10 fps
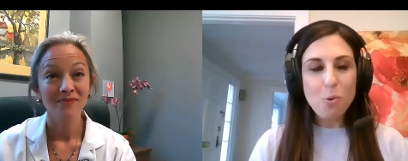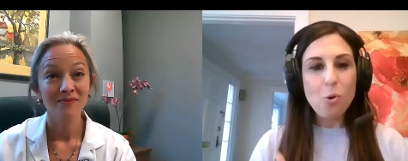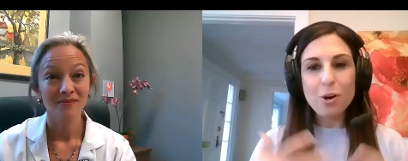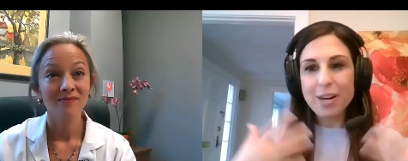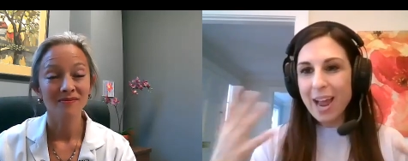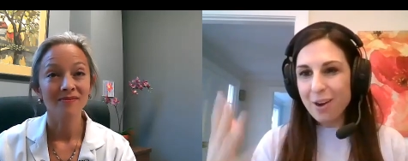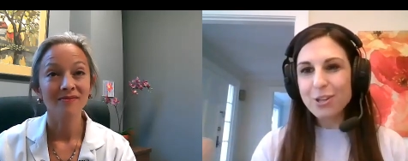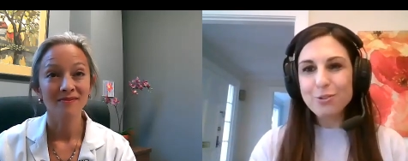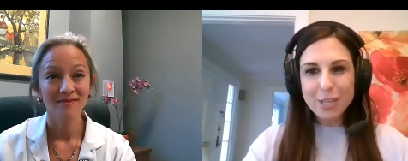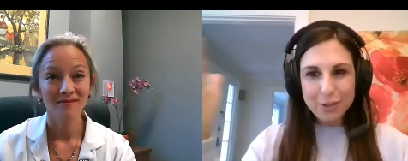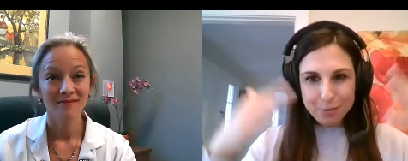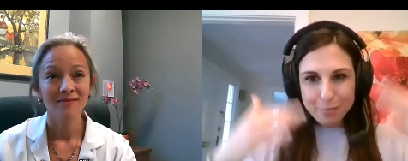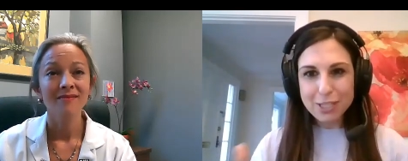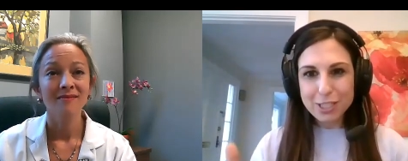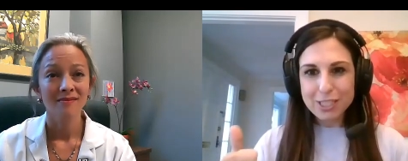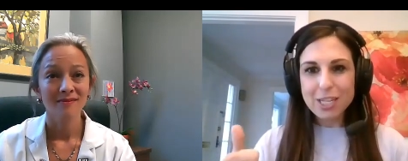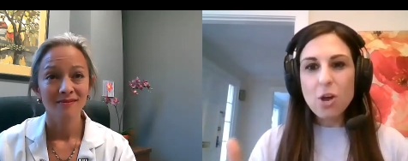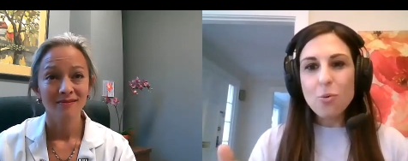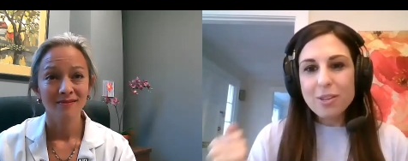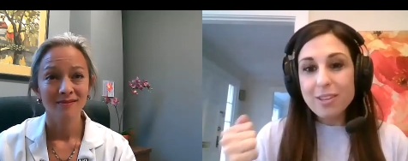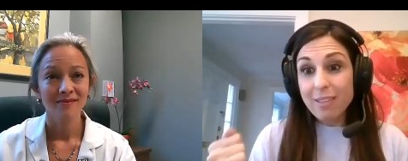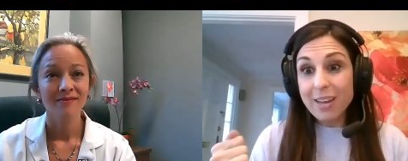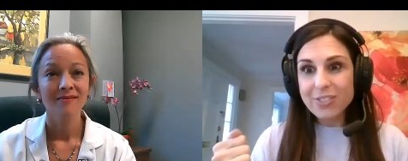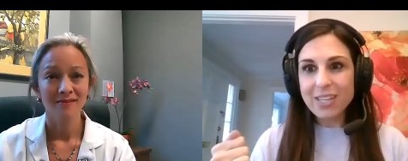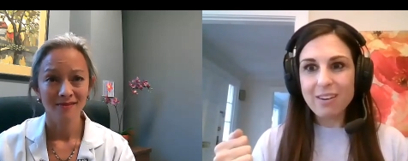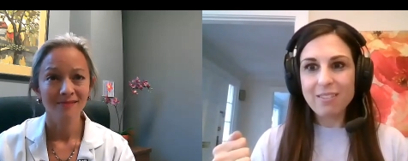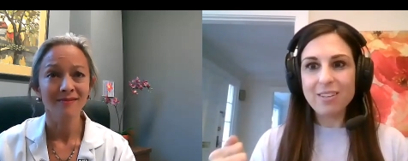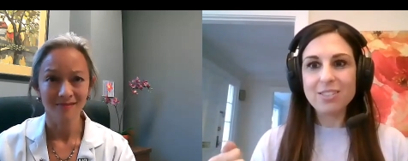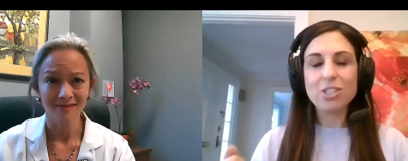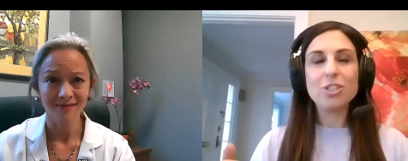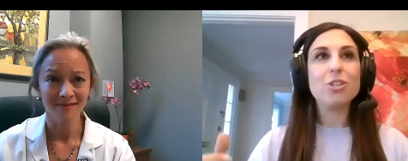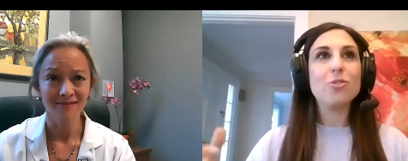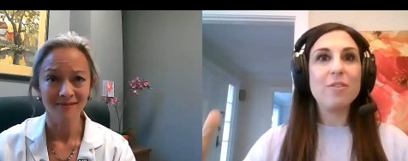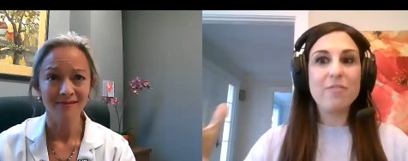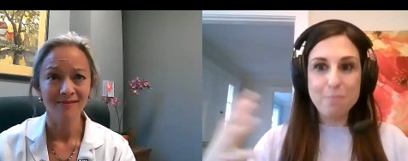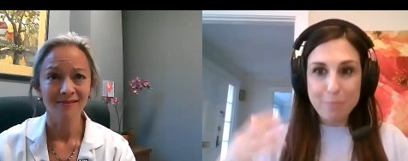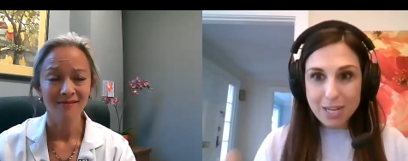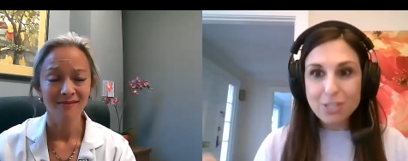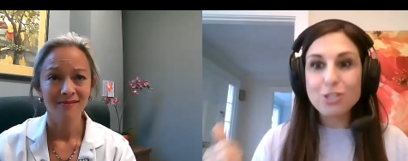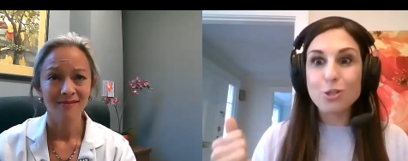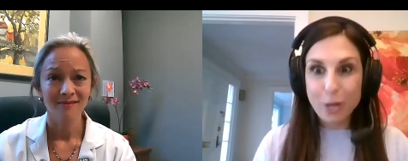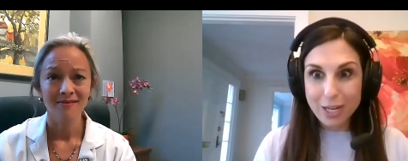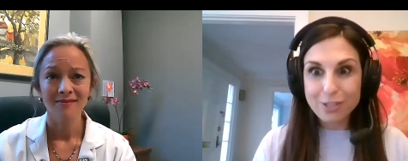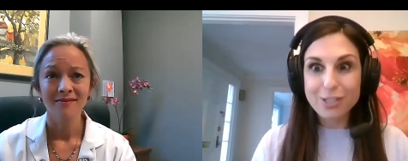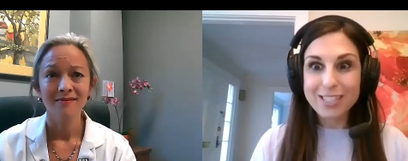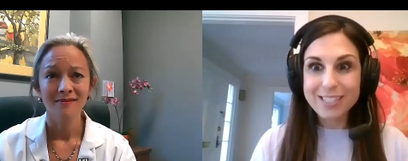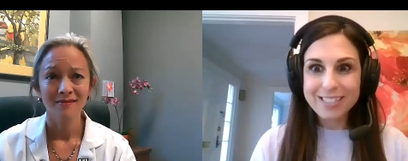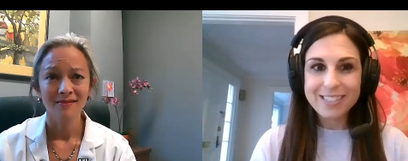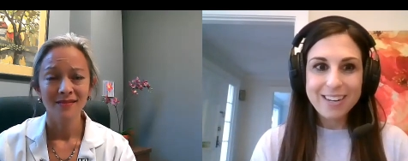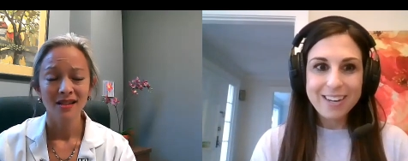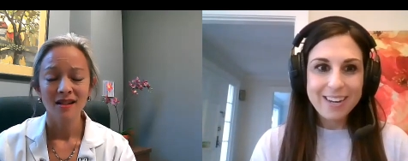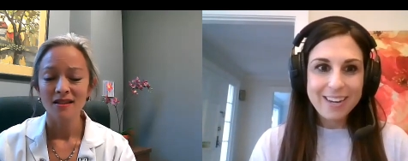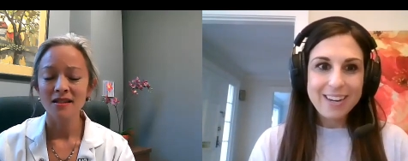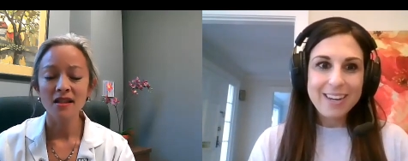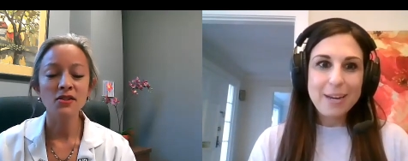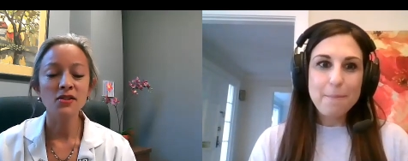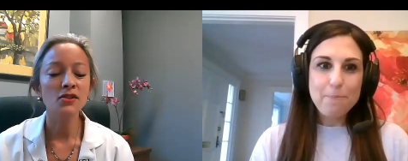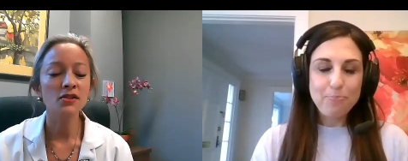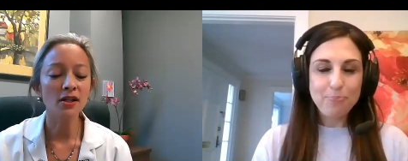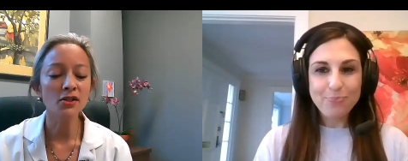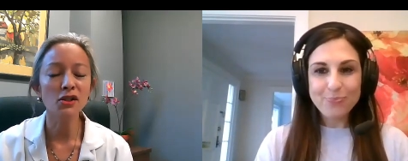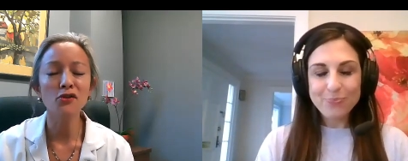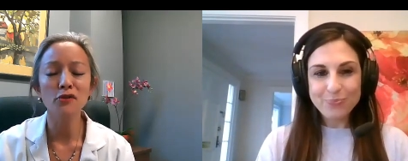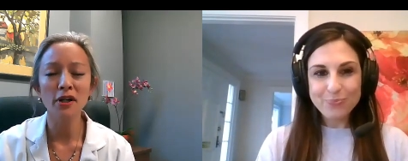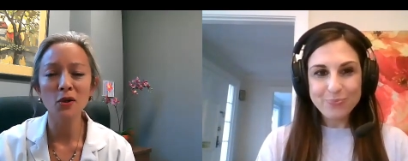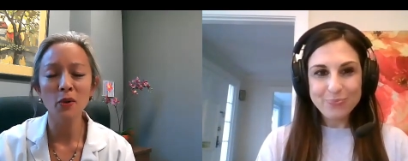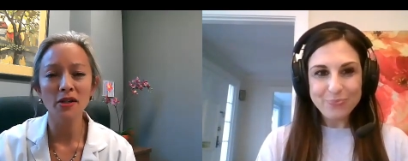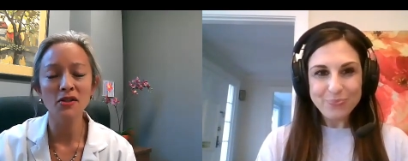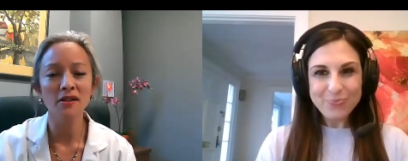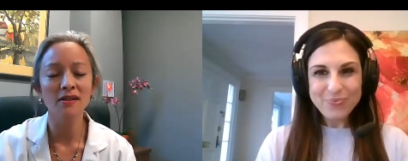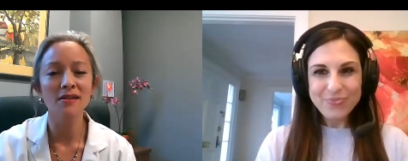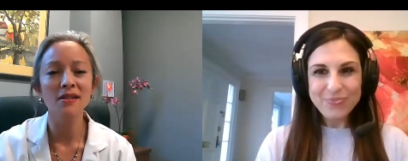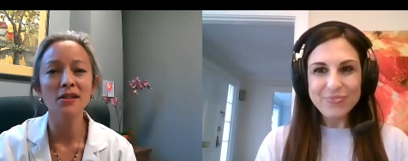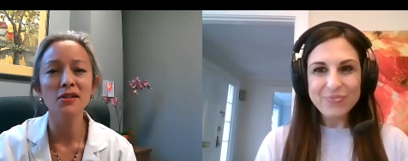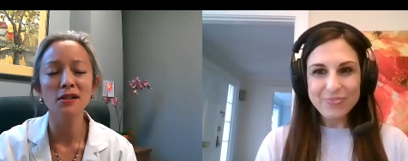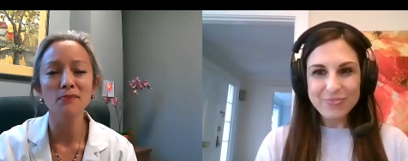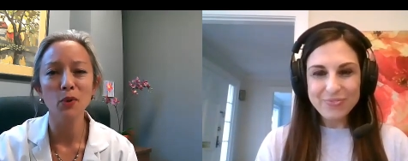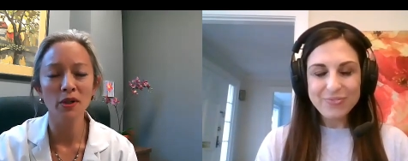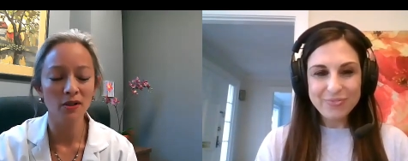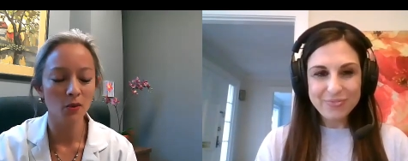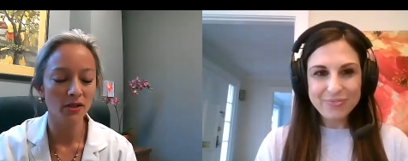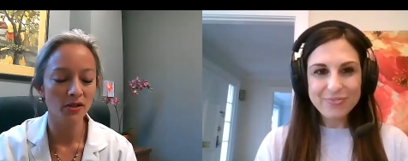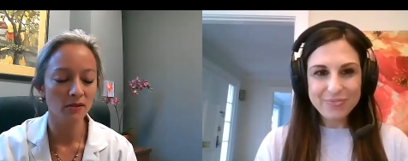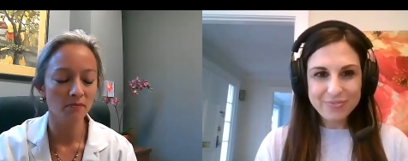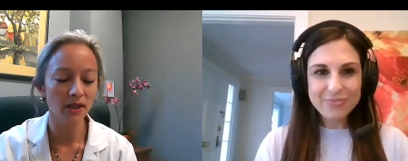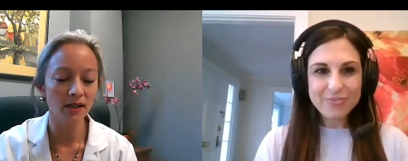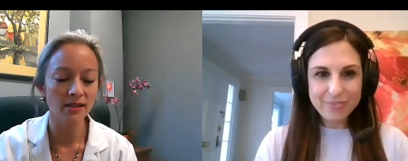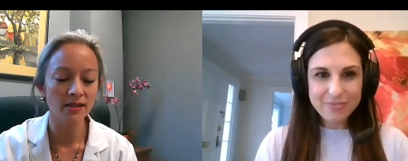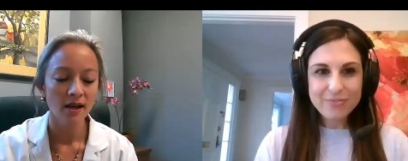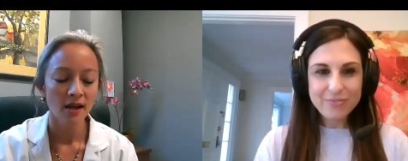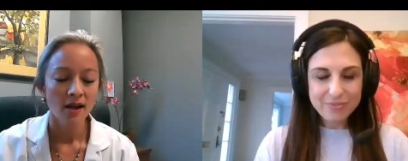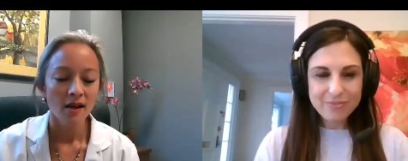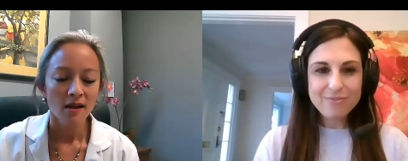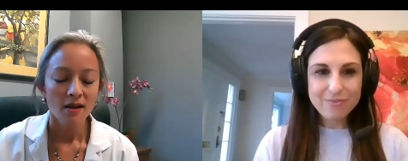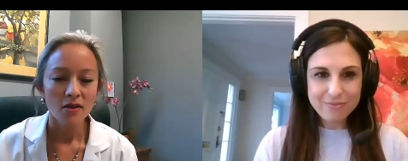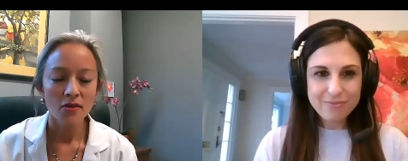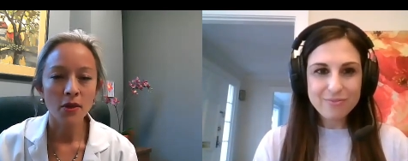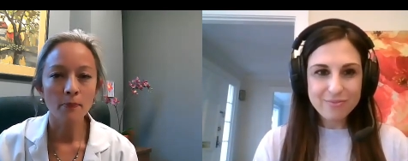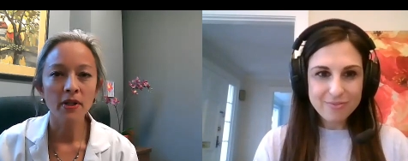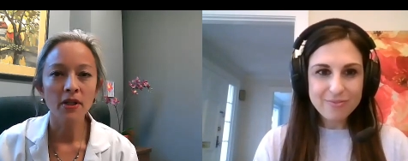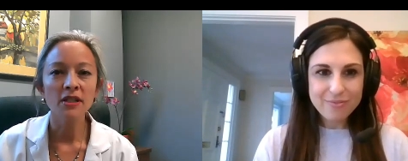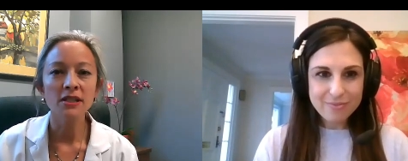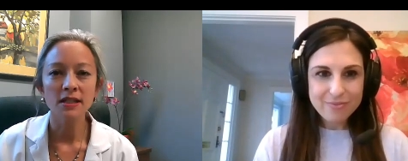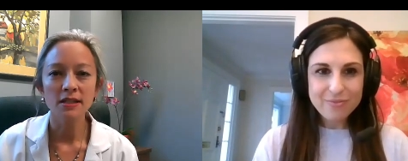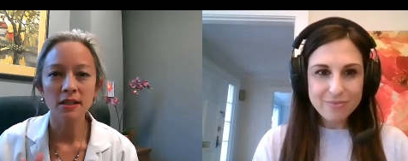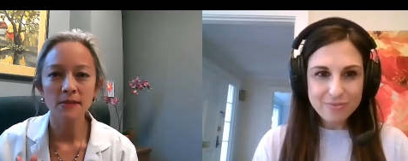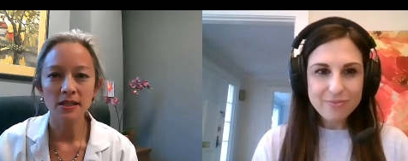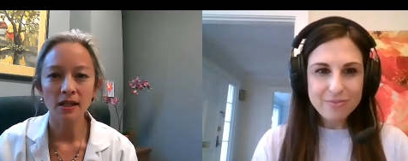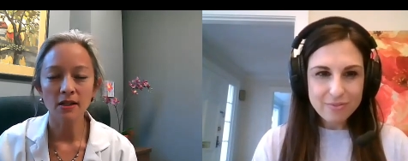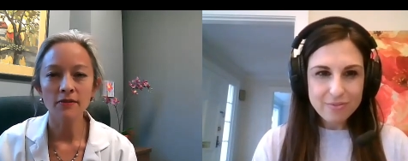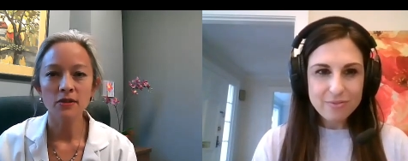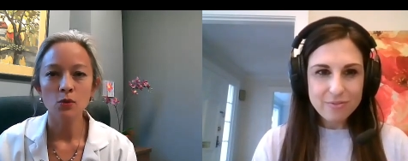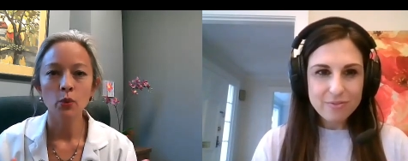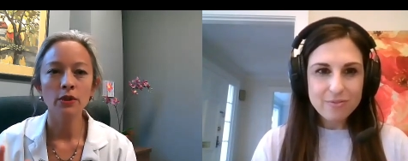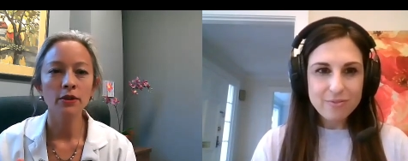Speaker 1: more? And how do you tell your patients what are the lifestyle things to do if it makes you anxious? It's
Speaker 2: such a great question and such an important question, because the PVCs themselves will